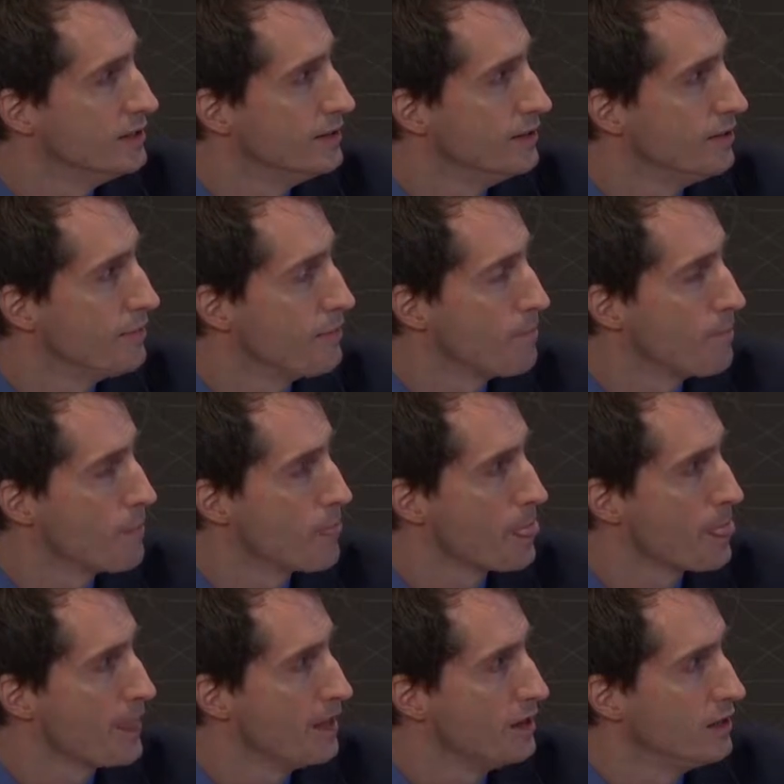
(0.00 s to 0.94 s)

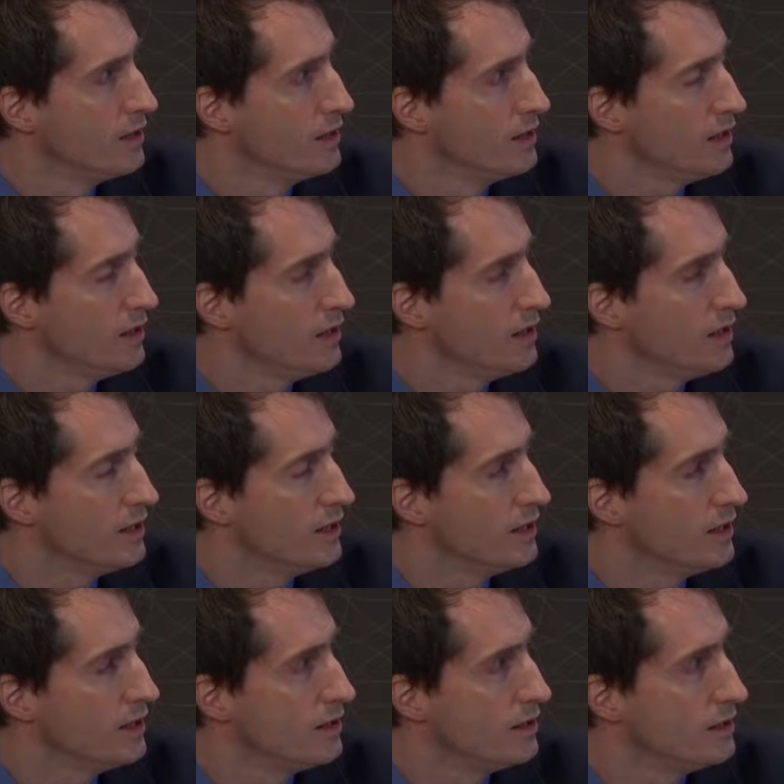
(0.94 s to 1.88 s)
(no one is talking)